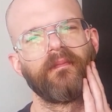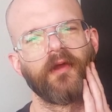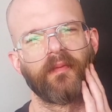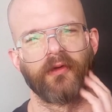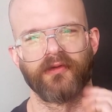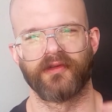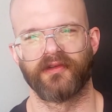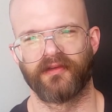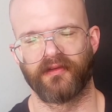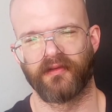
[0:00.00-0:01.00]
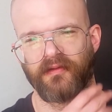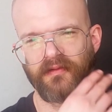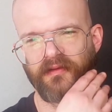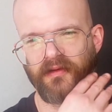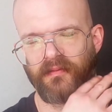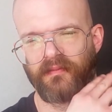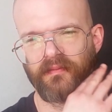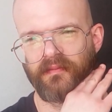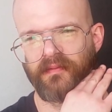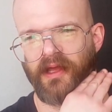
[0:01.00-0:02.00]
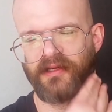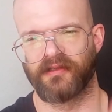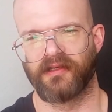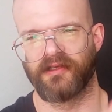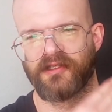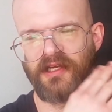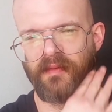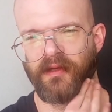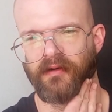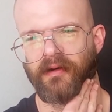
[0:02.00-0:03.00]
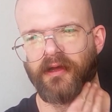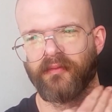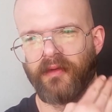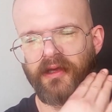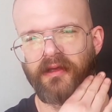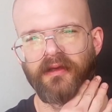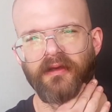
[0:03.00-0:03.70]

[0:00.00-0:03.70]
approach is to actually shape it around my